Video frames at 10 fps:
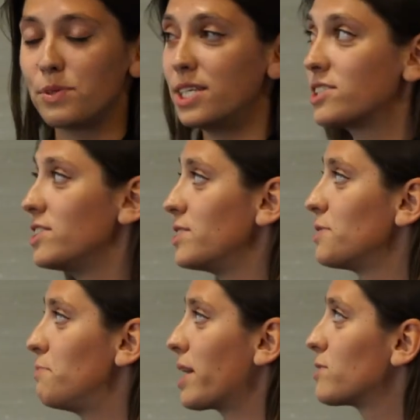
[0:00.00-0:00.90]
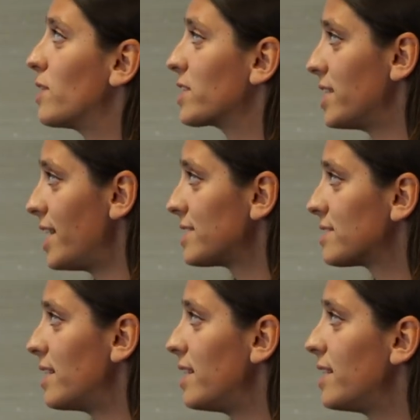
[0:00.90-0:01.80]
we need to do, back to our test,
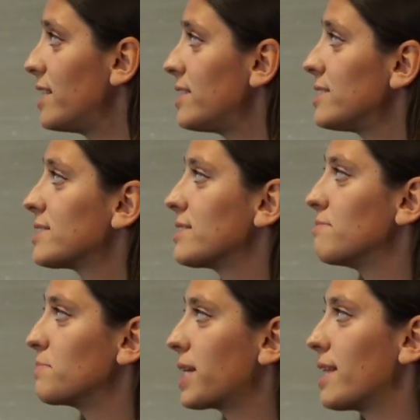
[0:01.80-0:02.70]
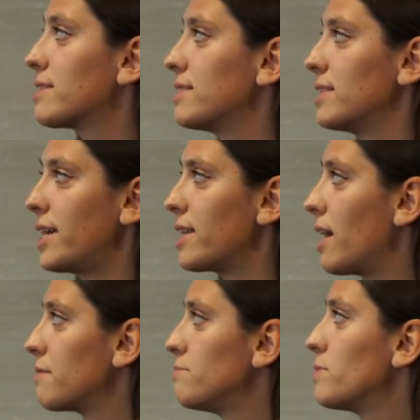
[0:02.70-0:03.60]
is get the
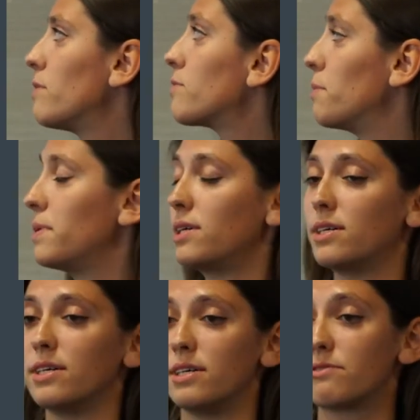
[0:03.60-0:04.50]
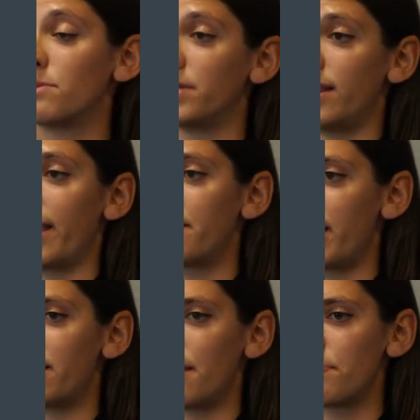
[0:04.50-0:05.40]
data from the light
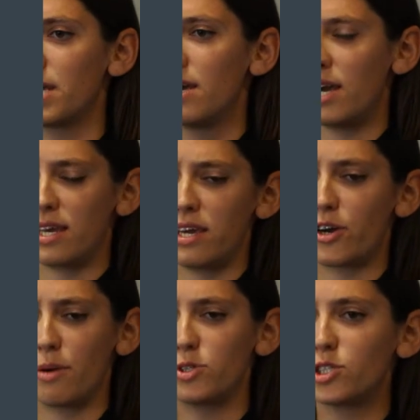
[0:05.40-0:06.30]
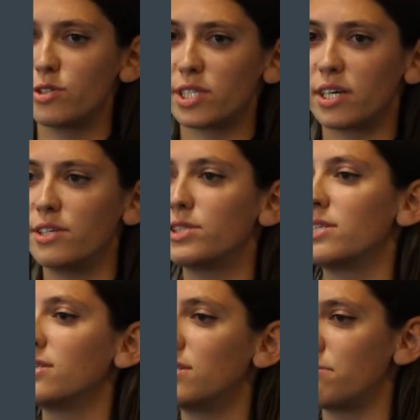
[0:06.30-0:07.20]
data. And here I'm just using an
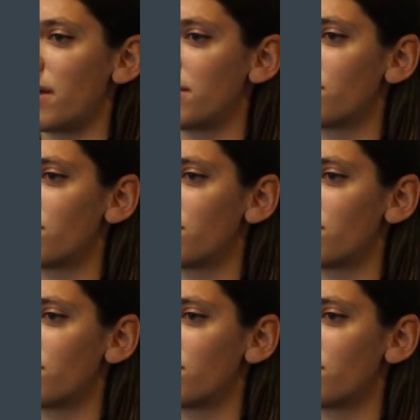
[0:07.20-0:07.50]
utility method